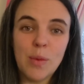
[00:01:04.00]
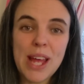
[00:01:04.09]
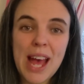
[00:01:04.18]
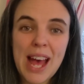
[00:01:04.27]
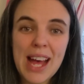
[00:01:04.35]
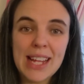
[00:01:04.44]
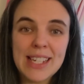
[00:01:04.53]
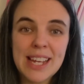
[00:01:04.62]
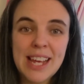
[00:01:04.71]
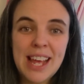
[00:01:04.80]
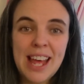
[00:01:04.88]
we had
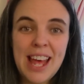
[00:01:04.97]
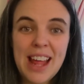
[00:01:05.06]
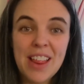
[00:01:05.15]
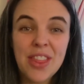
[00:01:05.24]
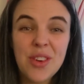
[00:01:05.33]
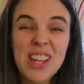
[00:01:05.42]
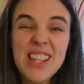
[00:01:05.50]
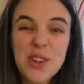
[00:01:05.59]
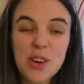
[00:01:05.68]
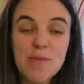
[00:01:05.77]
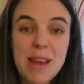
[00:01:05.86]
uh, three
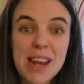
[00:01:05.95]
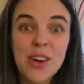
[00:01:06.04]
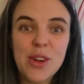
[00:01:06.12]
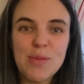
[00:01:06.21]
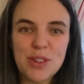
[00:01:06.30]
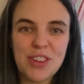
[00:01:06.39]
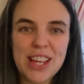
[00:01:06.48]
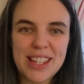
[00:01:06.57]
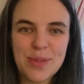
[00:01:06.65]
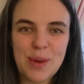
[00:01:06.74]
sort of main groups of kids.